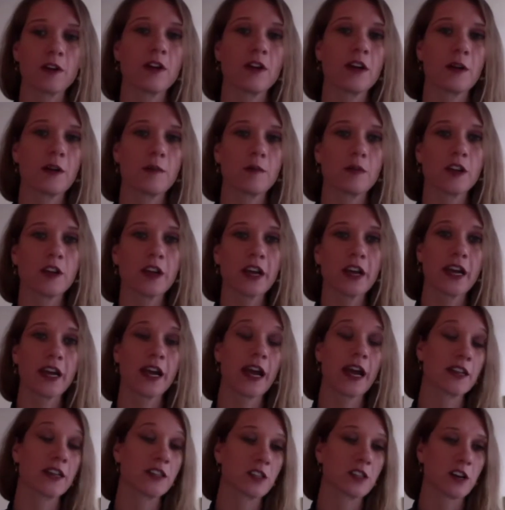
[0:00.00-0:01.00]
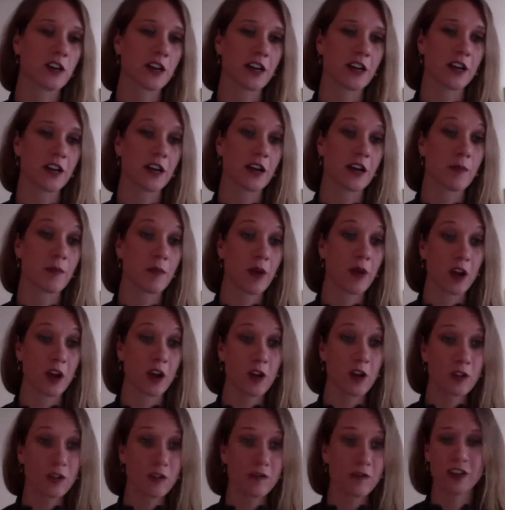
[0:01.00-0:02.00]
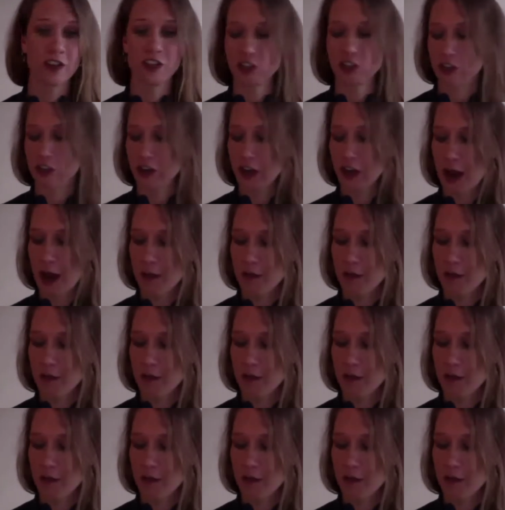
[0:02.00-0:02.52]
and I'm looking at starting my own venture capital